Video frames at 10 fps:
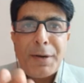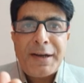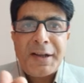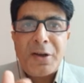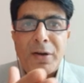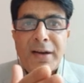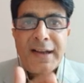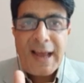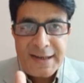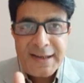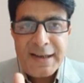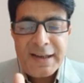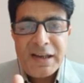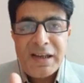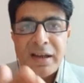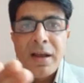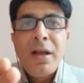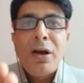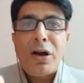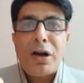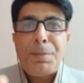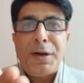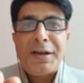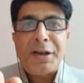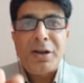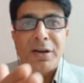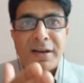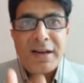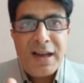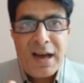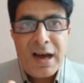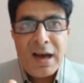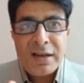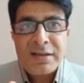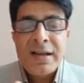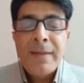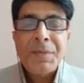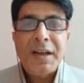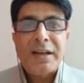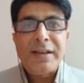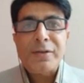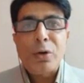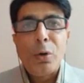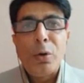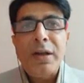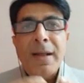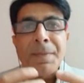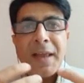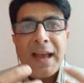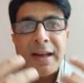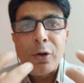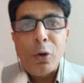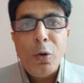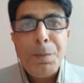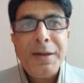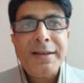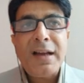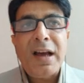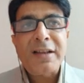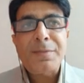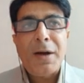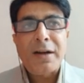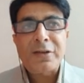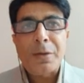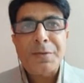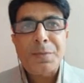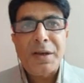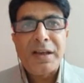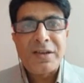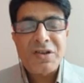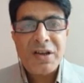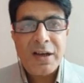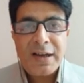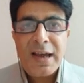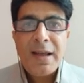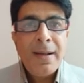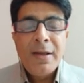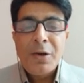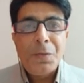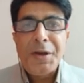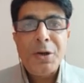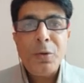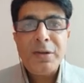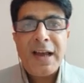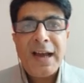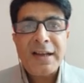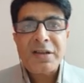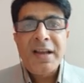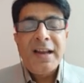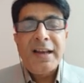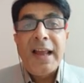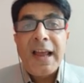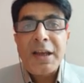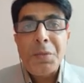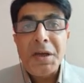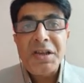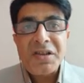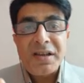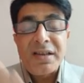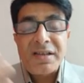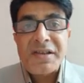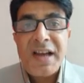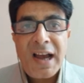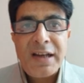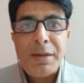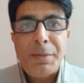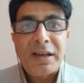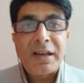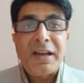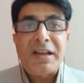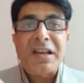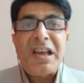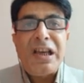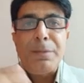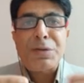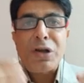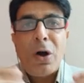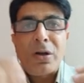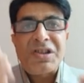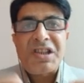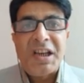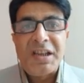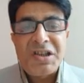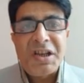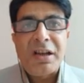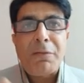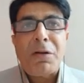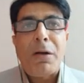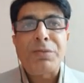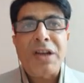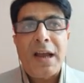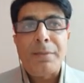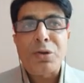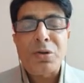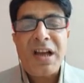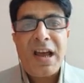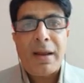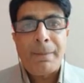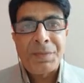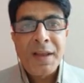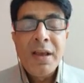particular category or a particular class, it is called an open class parts of speech. Okay, we know that language is dynamic, it keeps on changing from time to time.